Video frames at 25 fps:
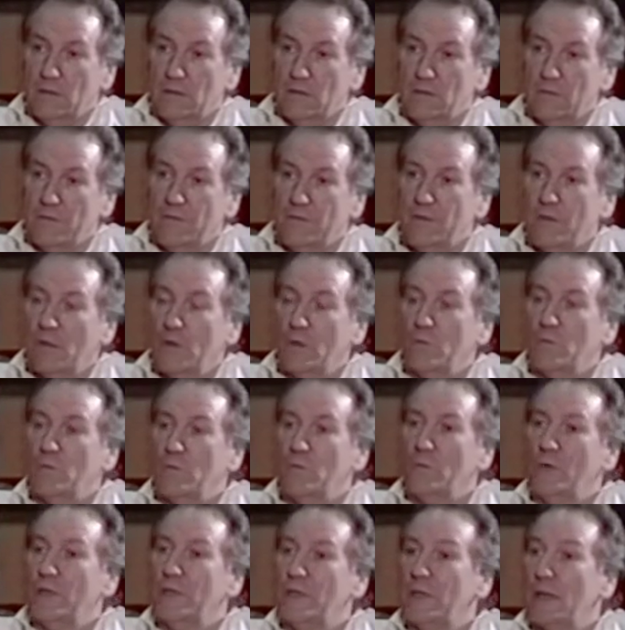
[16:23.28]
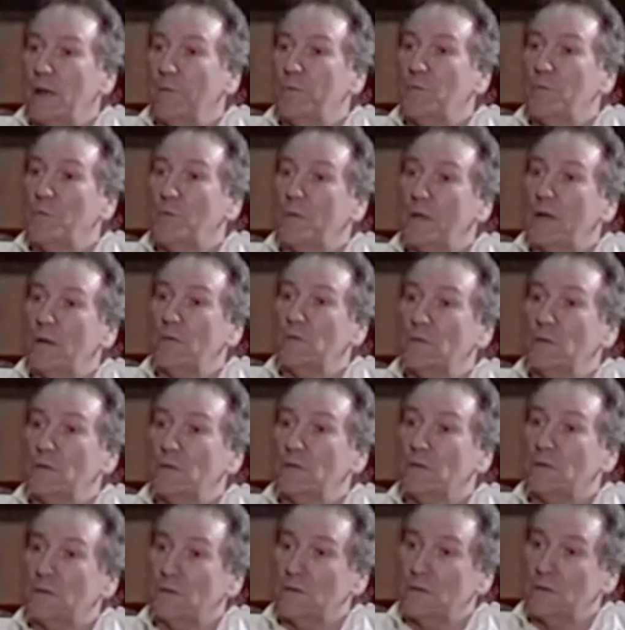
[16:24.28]
film we dubbed without
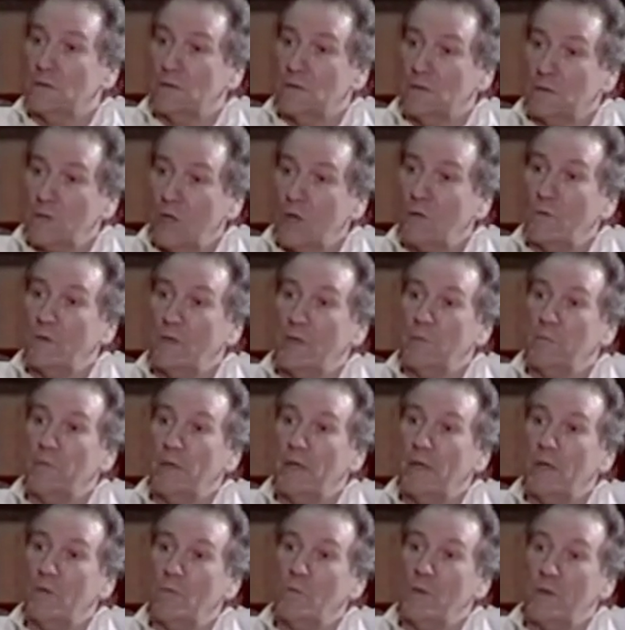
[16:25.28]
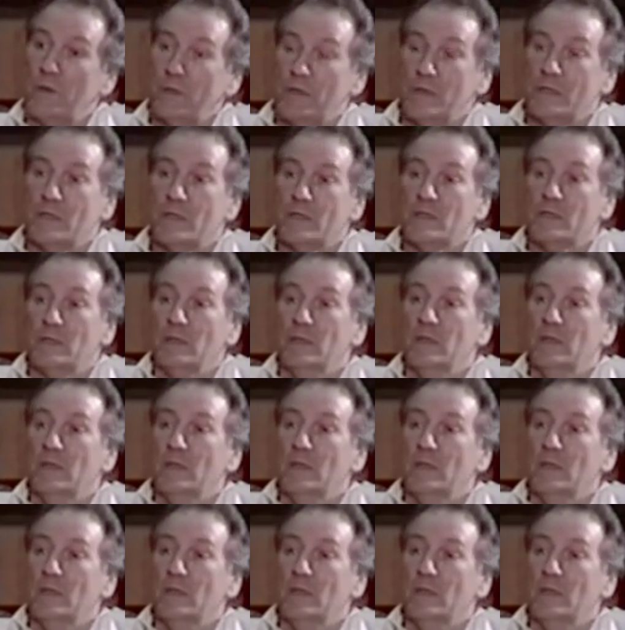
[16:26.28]
Tony being with us.